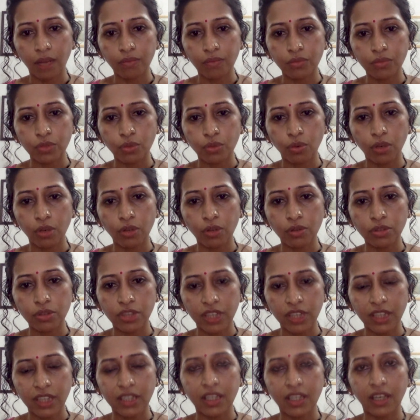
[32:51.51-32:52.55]
You want to
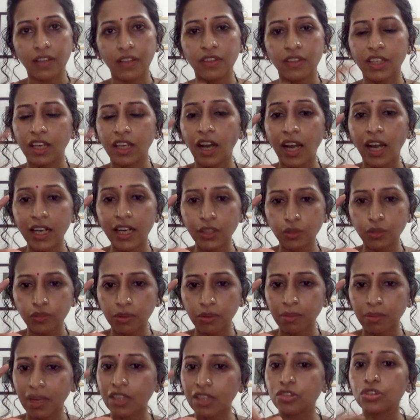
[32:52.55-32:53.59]
take care, the height of
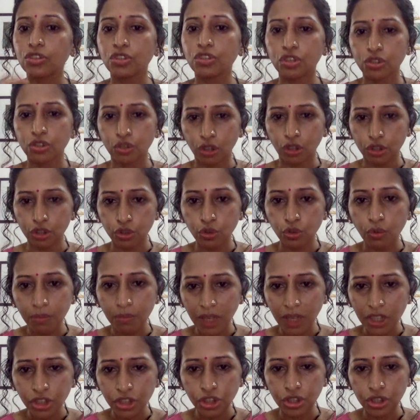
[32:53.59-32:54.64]
the mattress is not too
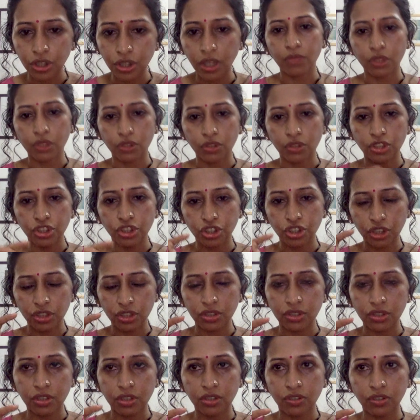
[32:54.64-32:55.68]
much. It's
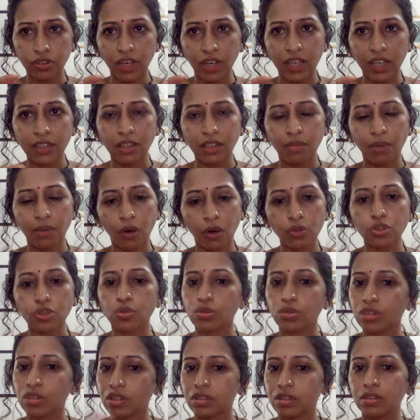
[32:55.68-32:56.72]
just the right amount
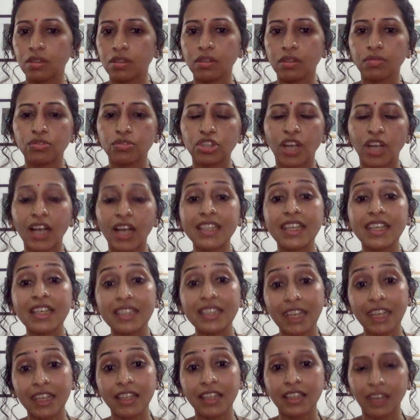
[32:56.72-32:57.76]
so that the child can
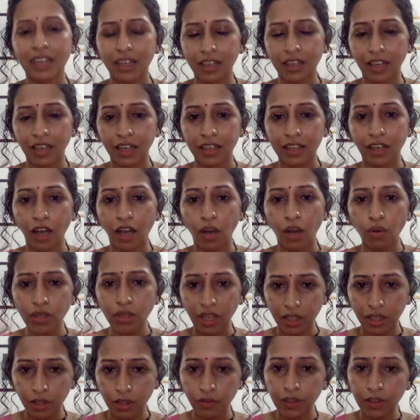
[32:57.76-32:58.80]
get in and get out.
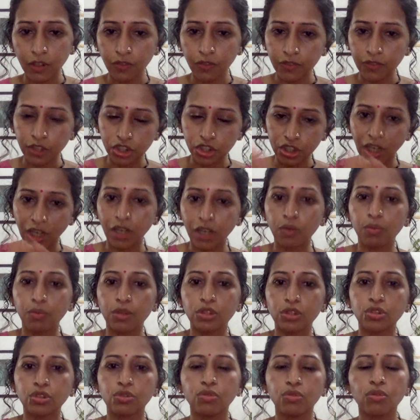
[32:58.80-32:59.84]
And even if the child
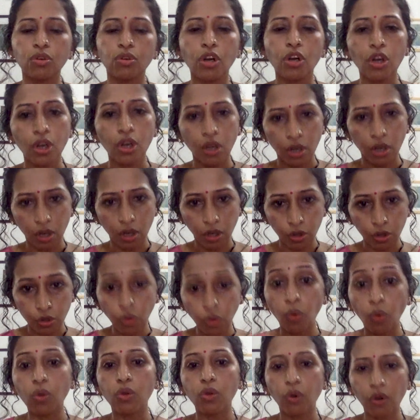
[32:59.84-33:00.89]
were to
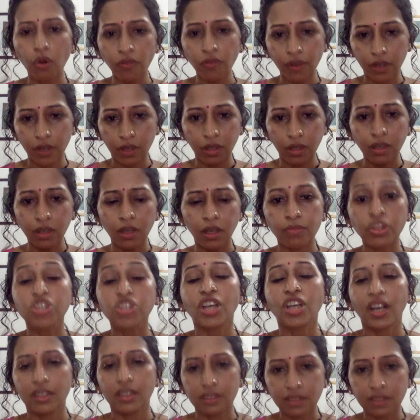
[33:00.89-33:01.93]
roll over, the
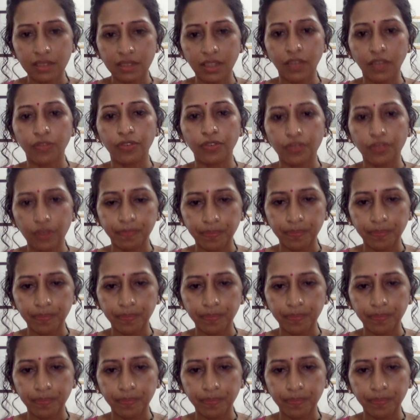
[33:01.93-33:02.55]
child is safe.